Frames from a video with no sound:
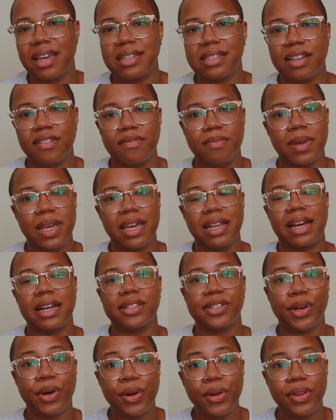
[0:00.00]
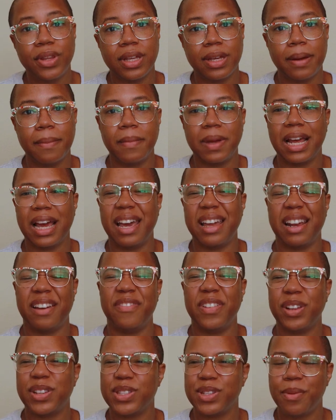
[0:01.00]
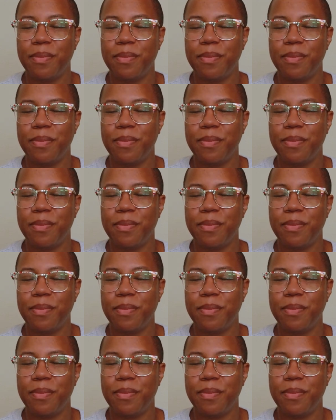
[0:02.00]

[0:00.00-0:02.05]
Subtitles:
things of me and I told them and I felt